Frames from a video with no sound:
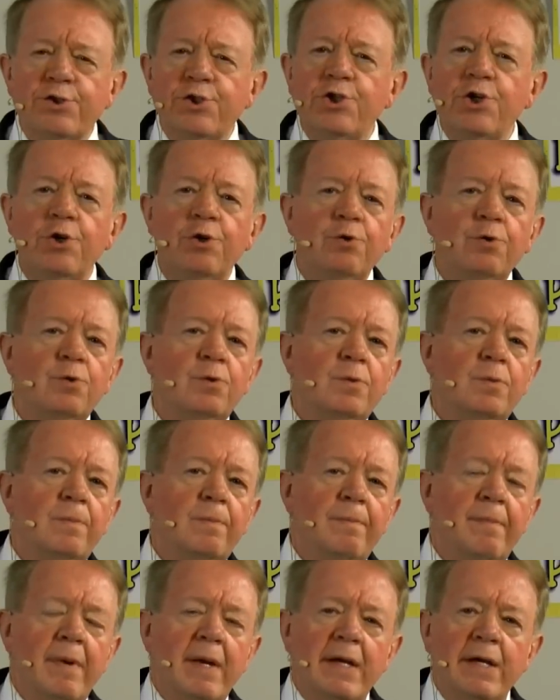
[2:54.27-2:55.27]
to
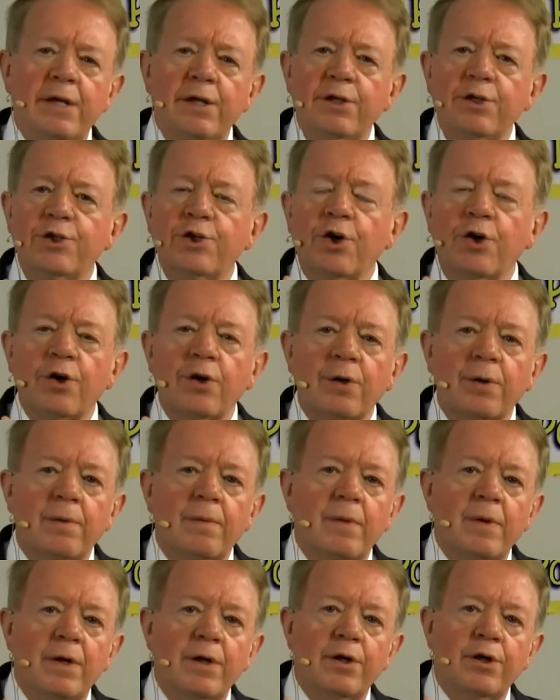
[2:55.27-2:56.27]

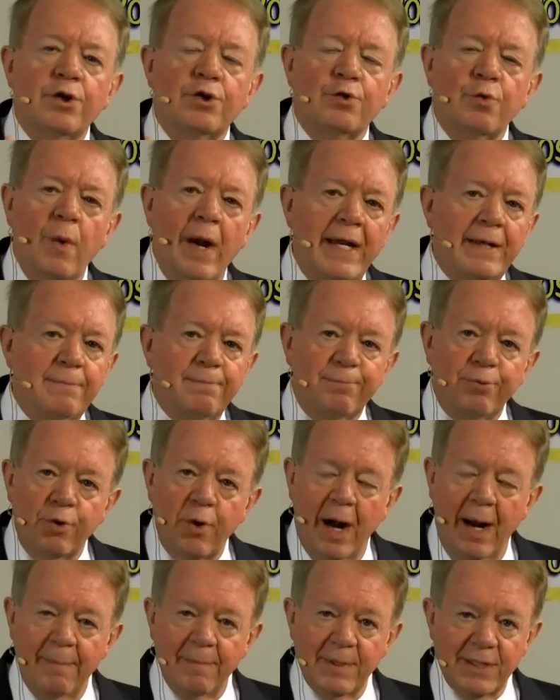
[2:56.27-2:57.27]
your great
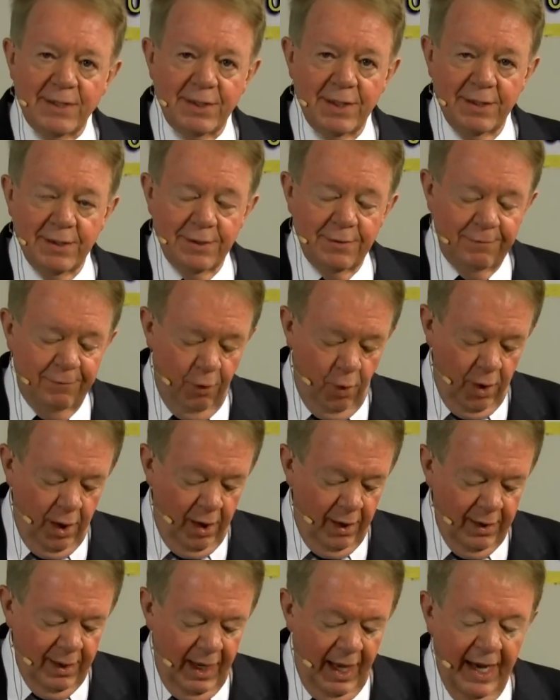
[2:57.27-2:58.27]
promises for
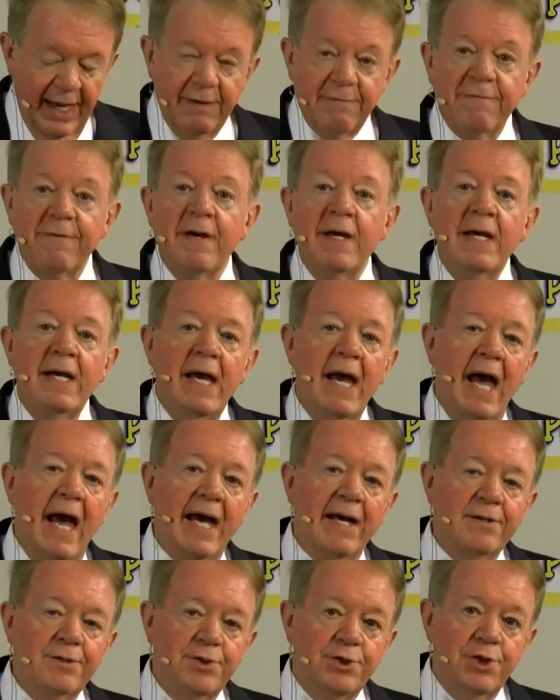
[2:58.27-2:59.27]
our life
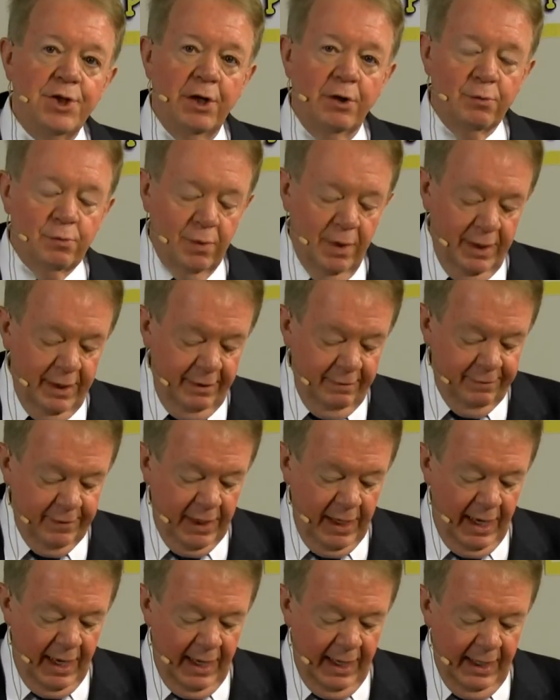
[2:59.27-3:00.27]
as children of
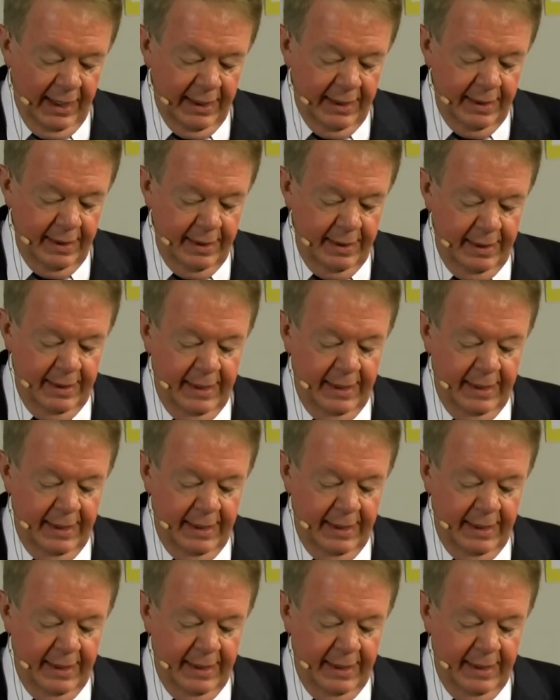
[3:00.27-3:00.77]
God.